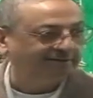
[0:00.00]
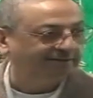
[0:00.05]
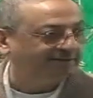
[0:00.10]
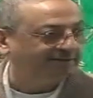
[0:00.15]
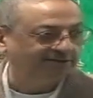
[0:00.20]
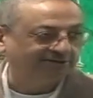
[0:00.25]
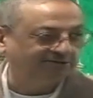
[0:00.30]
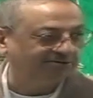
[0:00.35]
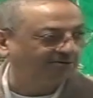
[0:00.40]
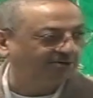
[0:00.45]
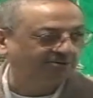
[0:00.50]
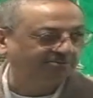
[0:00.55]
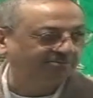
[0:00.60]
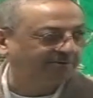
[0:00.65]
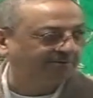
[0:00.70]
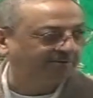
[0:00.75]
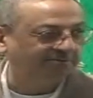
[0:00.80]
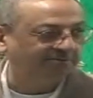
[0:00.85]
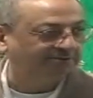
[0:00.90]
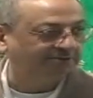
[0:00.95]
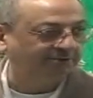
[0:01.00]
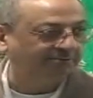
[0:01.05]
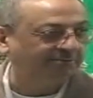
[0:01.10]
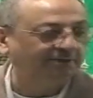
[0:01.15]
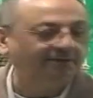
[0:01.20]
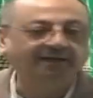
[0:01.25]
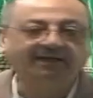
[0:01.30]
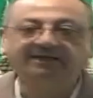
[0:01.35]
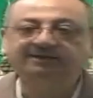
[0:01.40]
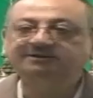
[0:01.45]
It is not
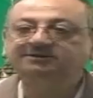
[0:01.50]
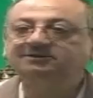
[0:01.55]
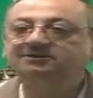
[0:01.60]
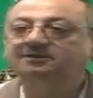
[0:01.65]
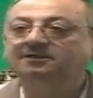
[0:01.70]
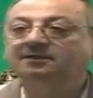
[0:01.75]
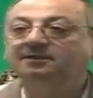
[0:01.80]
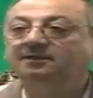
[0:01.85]
permissible as